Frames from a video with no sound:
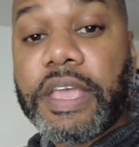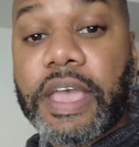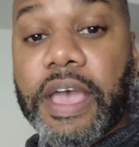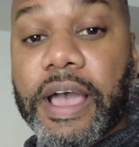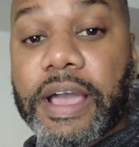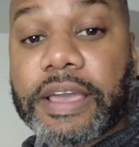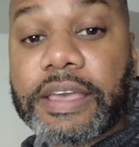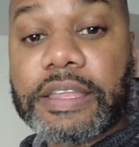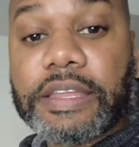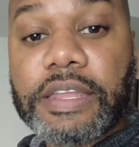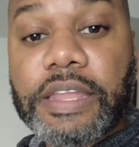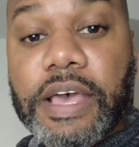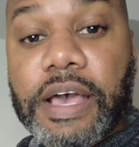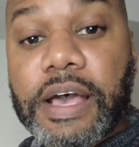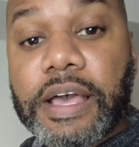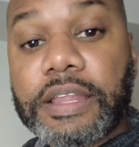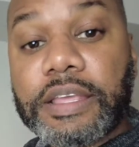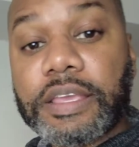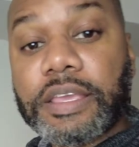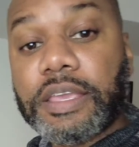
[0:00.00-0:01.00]
I could
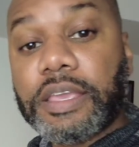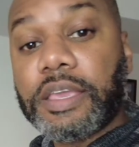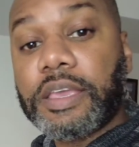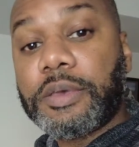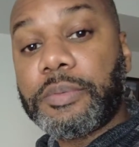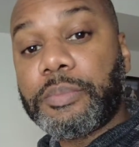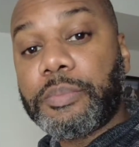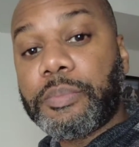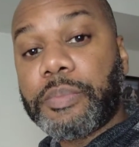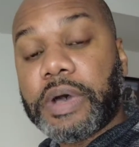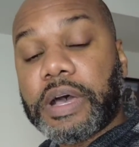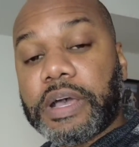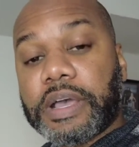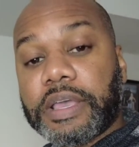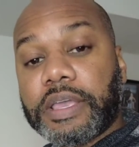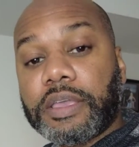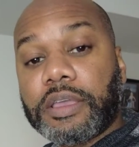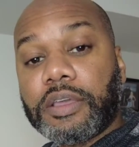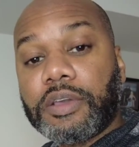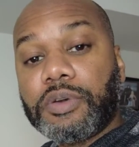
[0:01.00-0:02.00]
not get
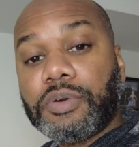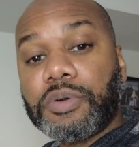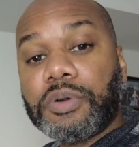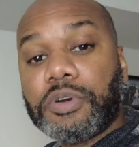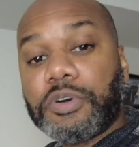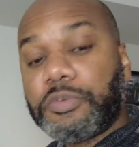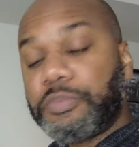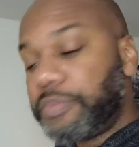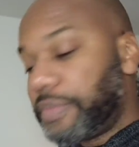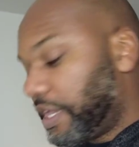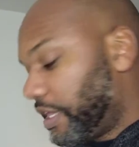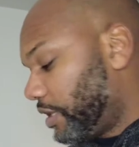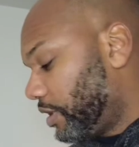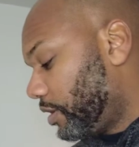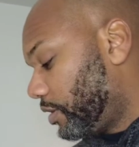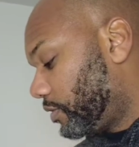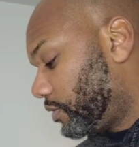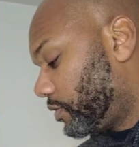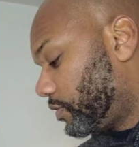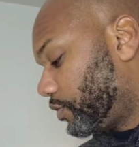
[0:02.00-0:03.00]
my Google
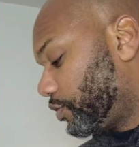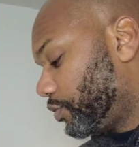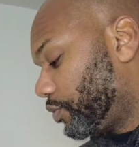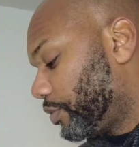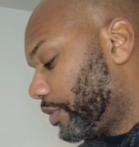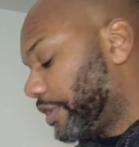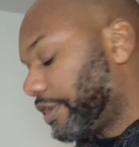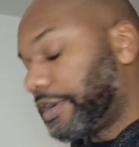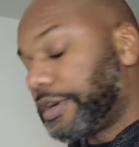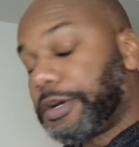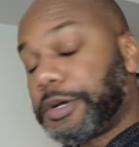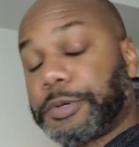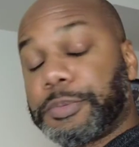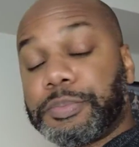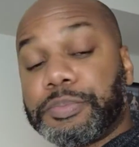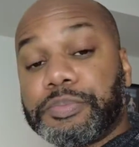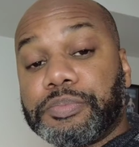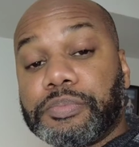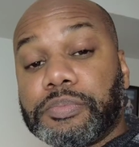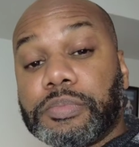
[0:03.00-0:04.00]
Mini to
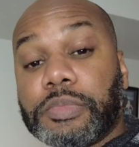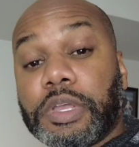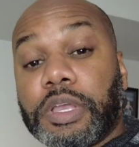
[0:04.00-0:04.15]
um,